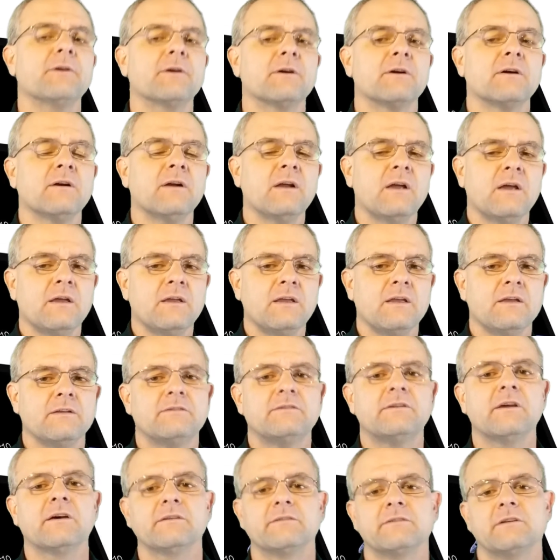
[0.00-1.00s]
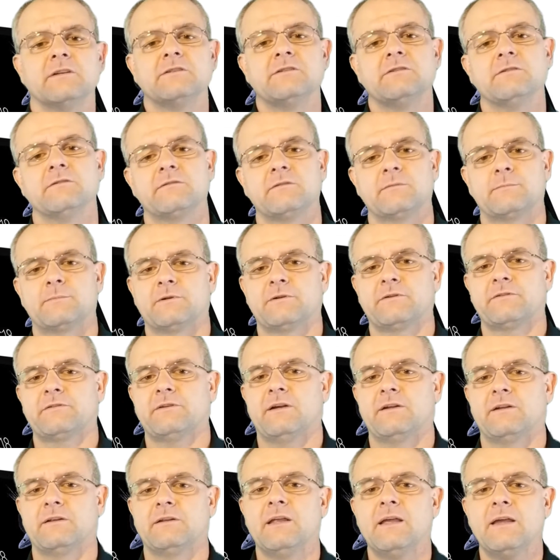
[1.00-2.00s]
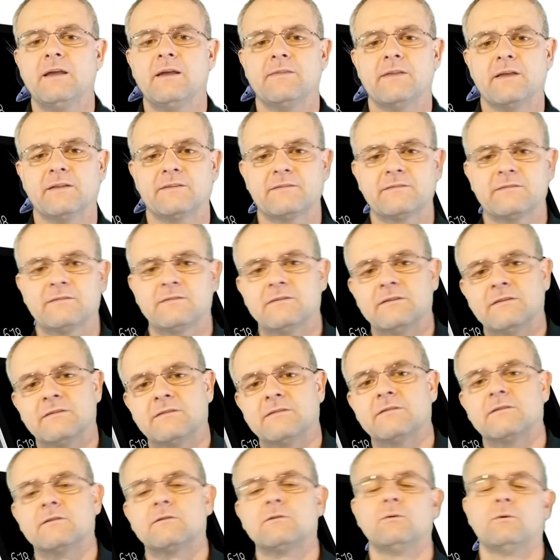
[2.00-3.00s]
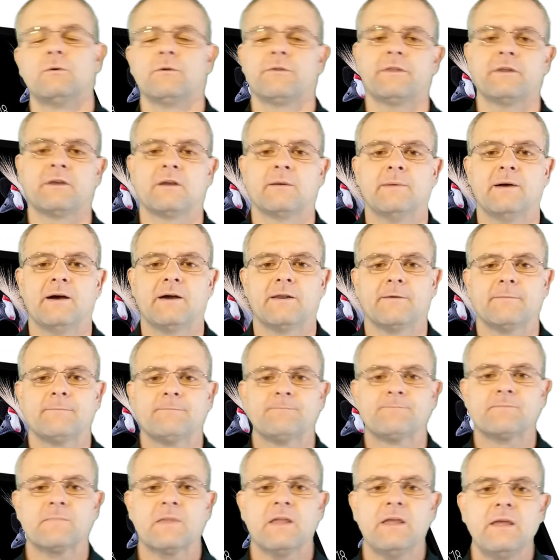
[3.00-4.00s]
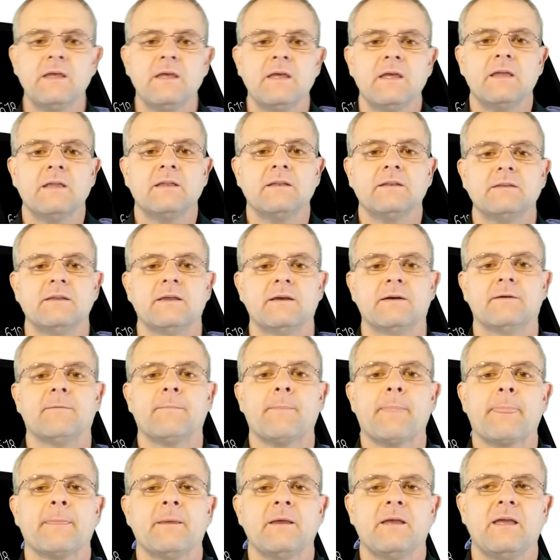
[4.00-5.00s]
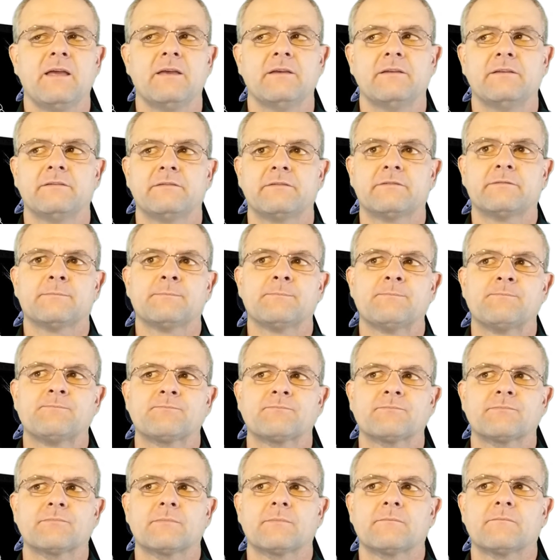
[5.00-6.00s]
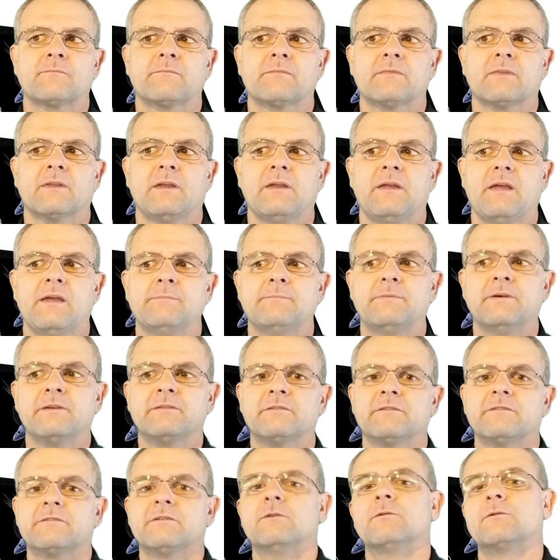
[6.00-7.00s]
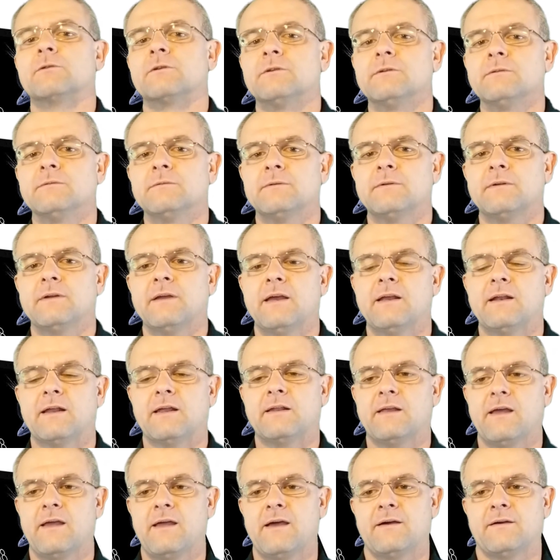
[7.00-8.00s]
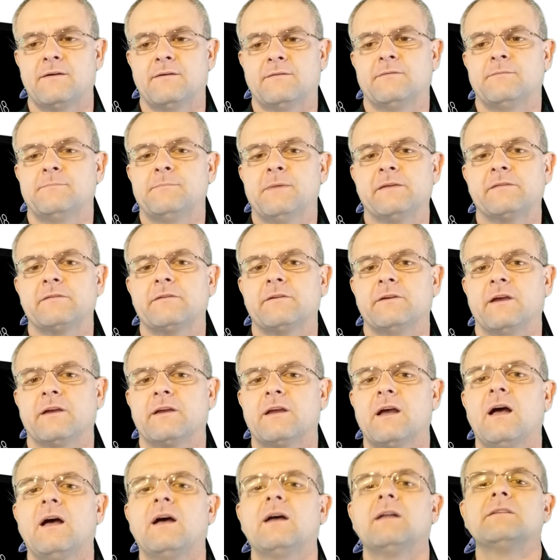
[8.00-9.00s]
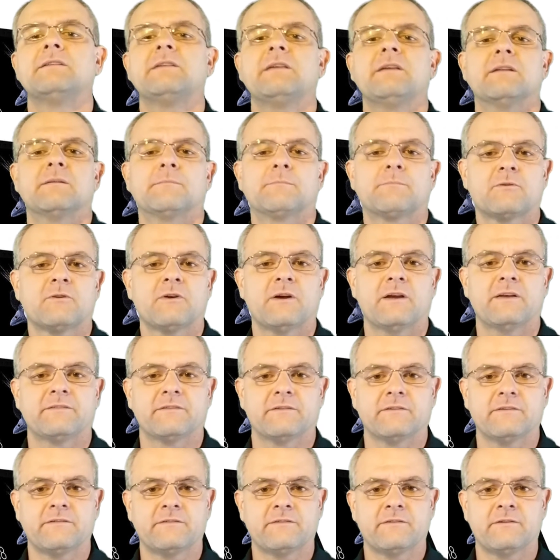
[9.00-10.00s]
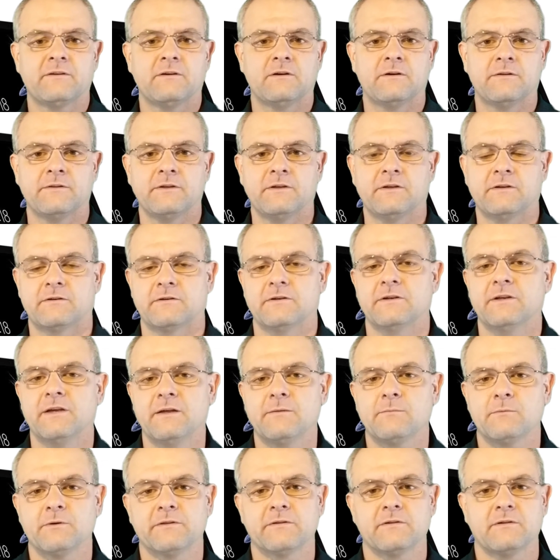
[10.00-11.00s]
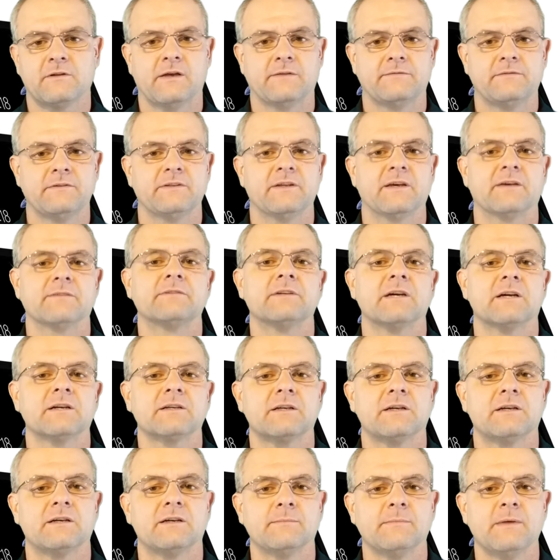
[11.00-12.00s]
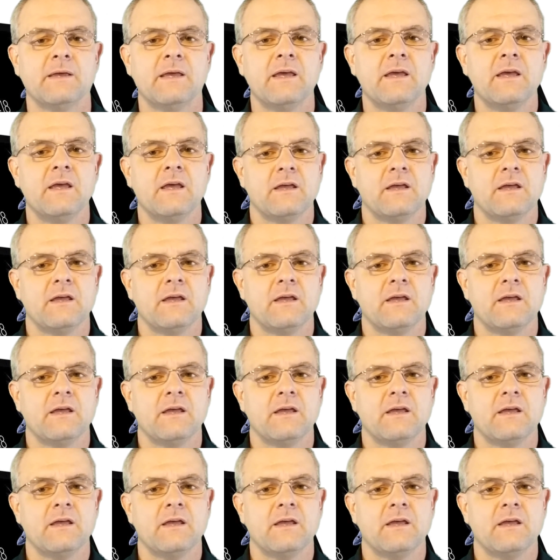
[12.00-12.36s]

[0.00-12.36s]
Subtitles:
out there, it does get you super excited. And this is the cool thing about it. Now, as a business owner, and I have basically a content presence on the internet with LoveToDev.com,